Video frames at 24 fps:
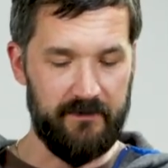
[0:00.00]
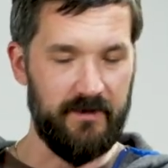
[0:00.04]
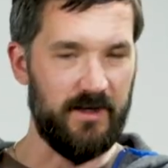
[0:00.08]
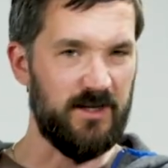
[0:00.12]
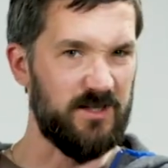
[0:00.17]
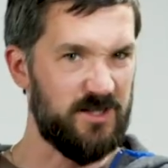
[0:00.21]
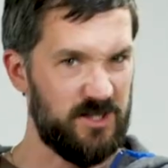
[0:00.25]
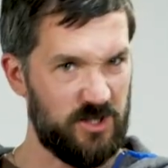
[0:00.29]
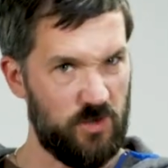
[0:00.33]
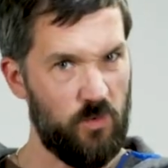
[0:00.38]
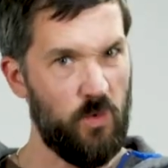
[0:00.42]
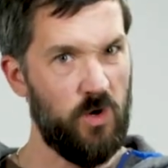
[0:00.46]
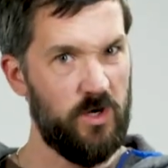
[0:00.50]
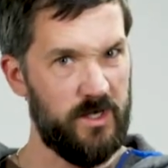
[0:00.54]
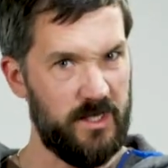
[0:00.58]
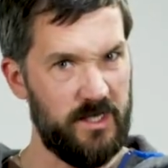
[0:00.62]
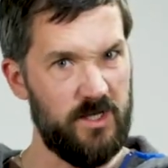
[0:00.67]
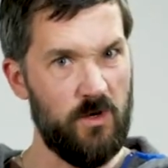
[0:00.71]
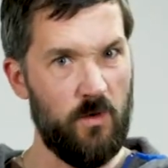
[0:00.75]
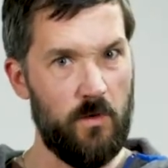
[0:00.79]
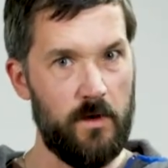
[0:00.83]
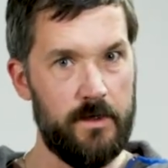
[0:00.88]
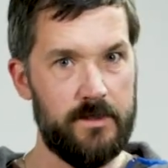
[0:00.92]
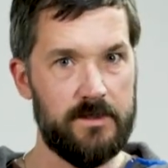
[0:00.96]
of like a
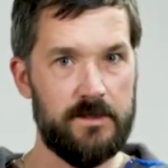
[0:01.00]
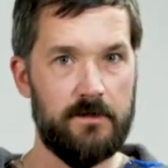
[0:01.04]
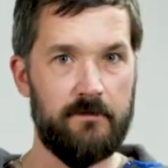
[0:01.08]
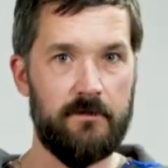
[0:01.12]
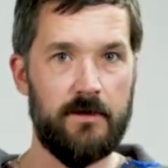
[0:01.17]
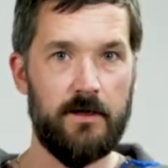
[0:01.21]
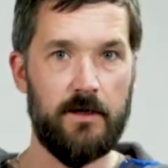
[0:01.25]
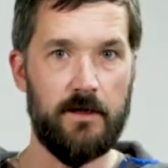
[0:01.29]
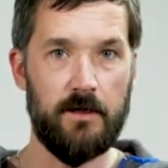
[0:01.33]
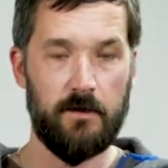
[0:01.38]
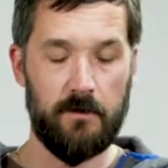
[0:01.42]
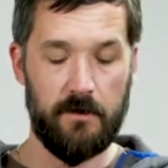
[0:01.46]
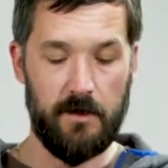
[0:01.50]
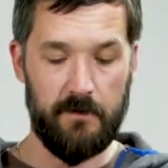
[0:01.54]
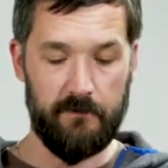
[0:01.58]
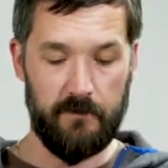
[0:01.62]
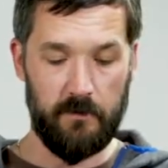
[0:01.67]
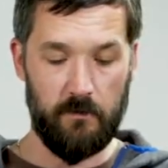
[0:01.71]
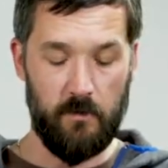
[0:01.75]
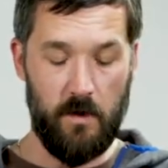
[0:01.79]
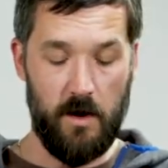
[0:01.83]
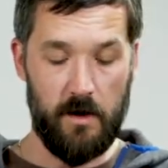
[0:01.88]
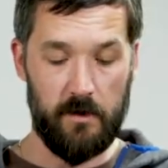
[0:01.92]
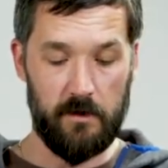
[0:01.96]
squirting noise of
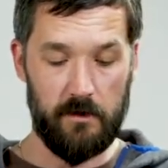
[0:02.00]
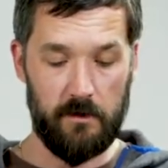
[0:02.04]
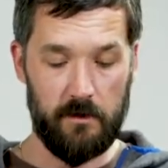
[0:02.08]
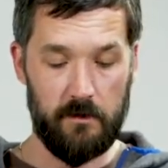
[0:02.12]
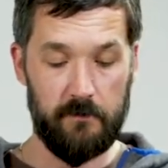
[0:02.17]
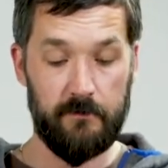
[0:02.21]
the water